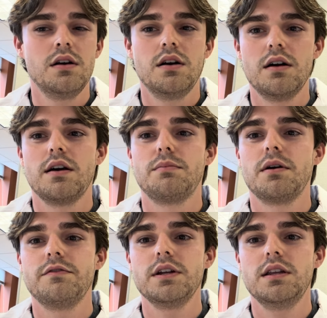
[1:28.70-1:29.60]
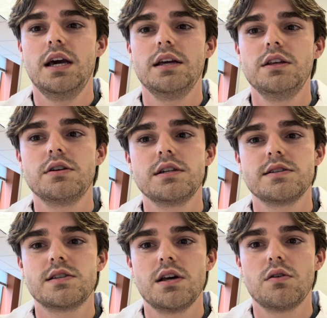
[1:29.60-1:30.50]
Okay, perfect. Yeah, you can
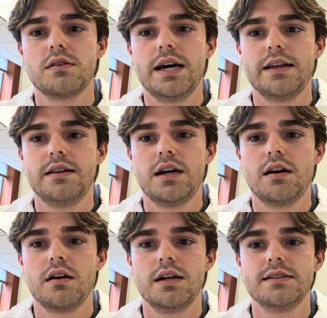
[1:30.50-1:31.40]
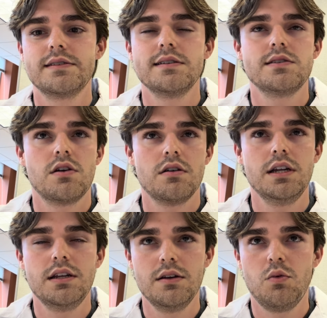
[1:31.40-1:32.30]
just soak that there. And since you already
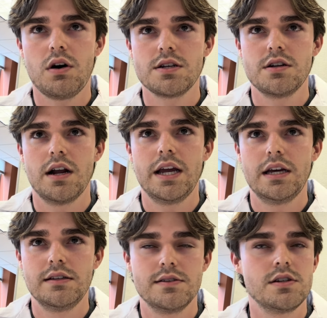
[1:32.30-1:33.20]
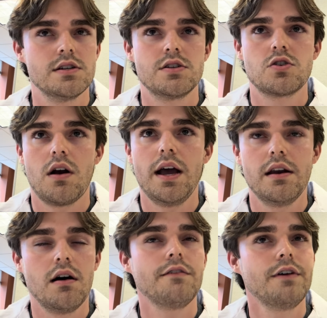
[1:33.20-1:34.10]
did wash your hands, just dry it
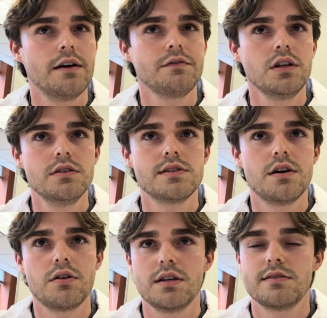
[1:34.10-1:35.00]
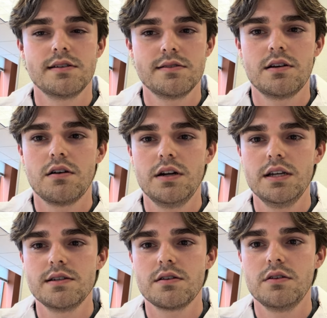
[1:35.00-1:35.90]
off after you soak it since it already
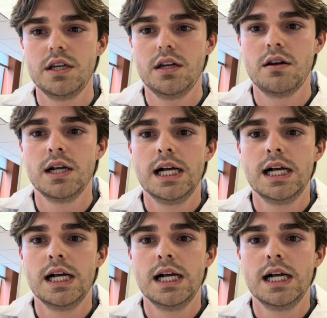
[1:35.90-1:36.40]
is clean.